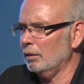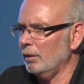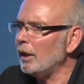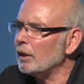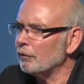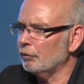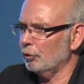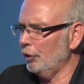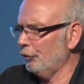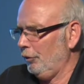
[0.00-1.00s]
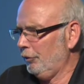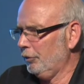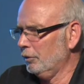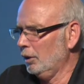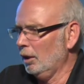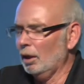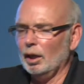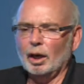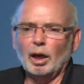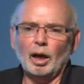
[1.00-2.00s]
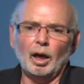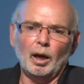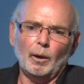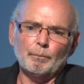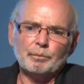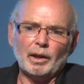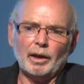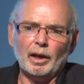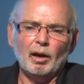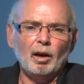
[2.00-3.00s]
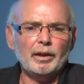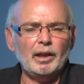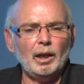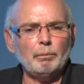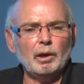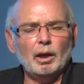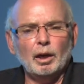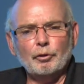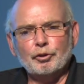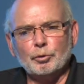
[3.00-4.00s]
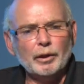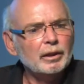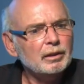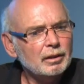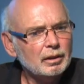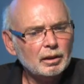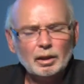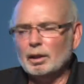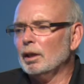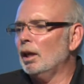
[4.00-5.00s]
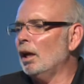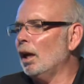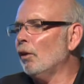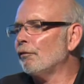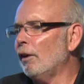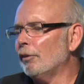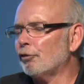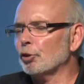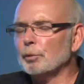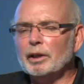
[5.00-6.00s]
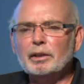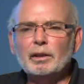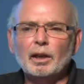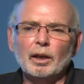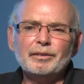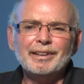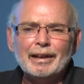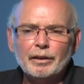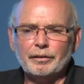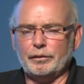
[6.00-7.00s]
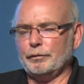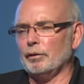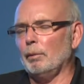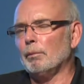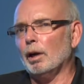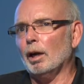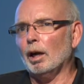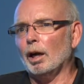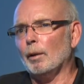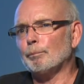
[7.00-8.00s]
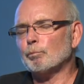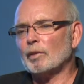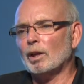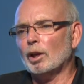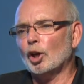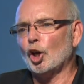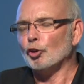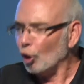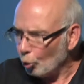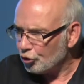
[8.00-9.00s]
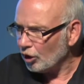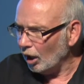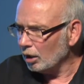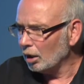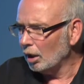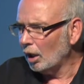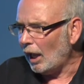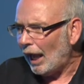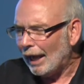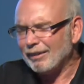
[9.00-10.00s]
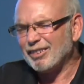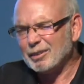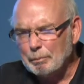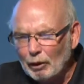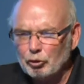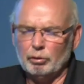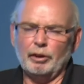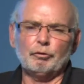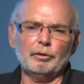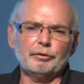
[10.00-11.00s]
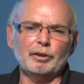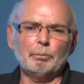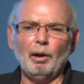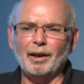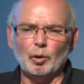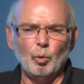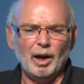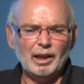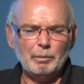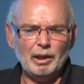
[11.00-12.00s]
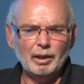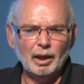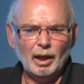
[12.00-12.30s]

native traditions. A guy named Jirin, Alphonse Jirin, a dentist from Kenosha, had a special interest in the Potawatomi.